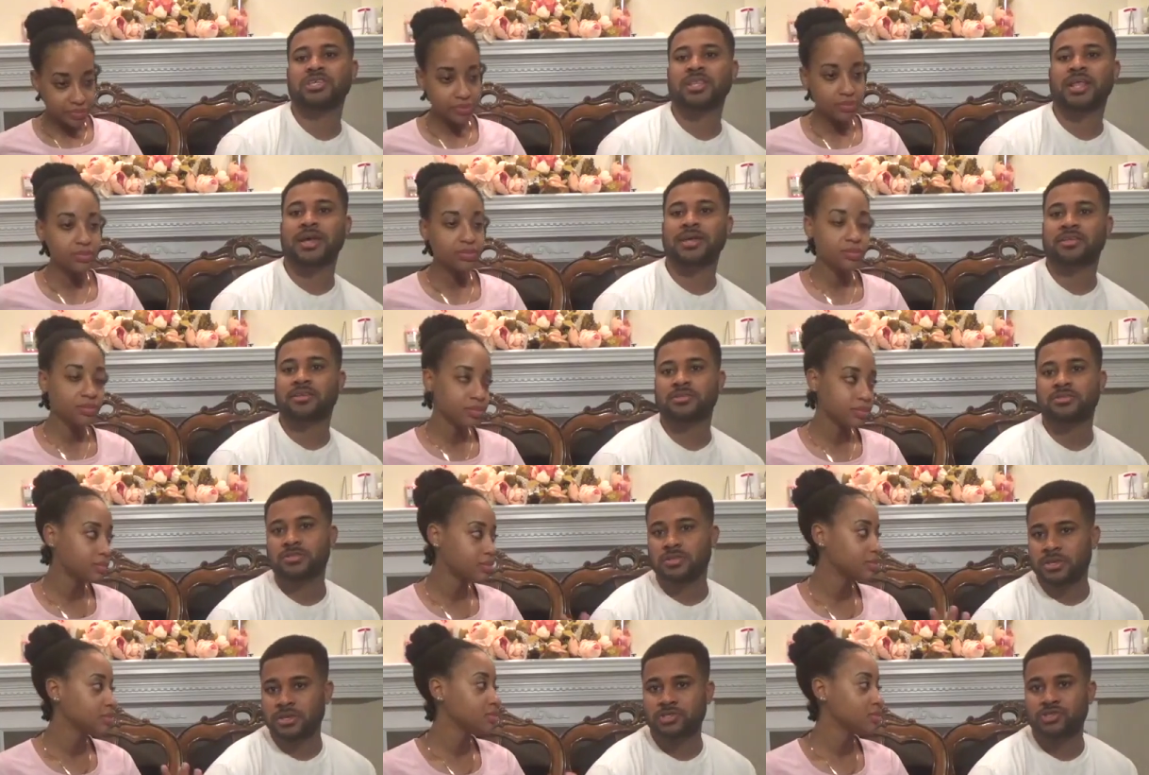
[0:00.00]
Speaker 1: like
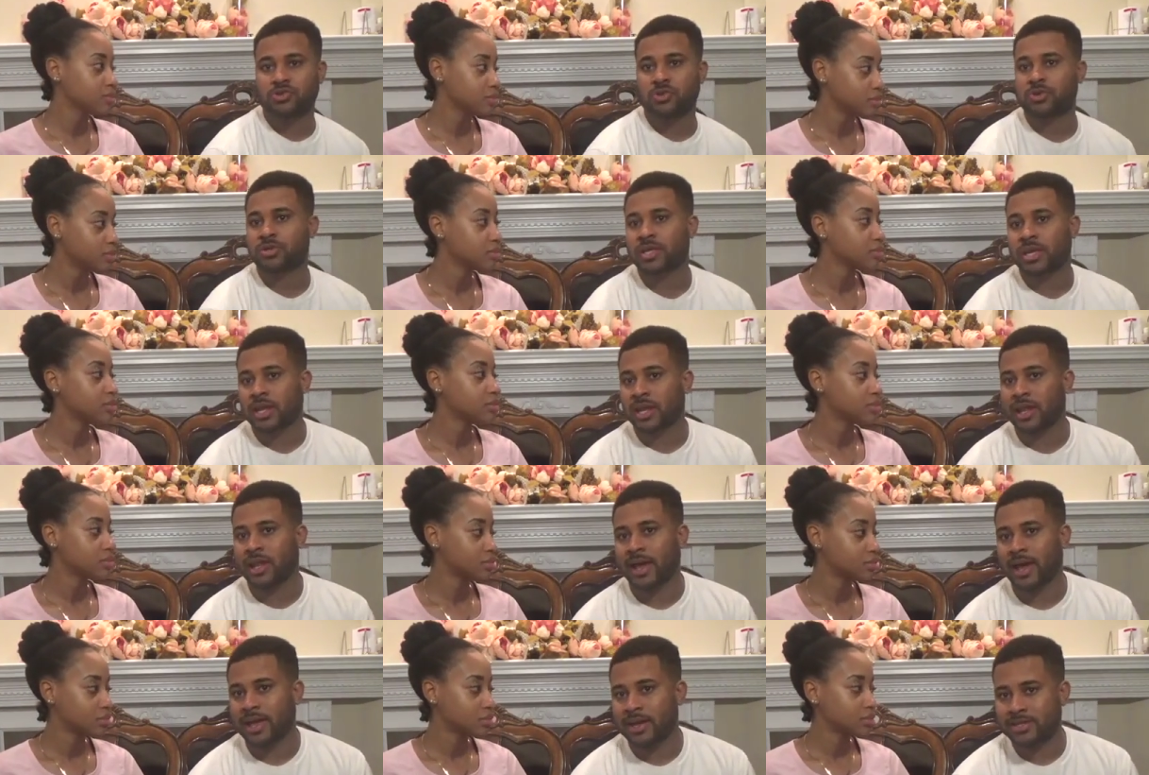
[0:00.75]
she enjoyed that
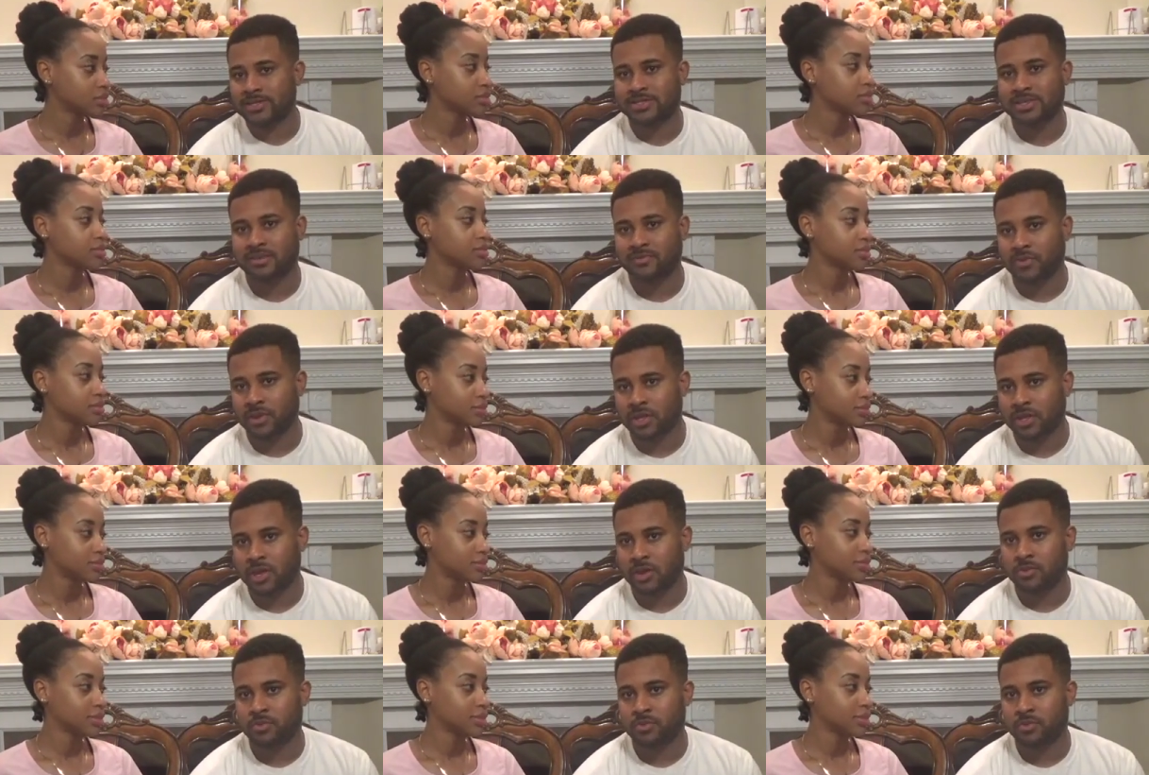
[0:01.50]
a lot and stuff like that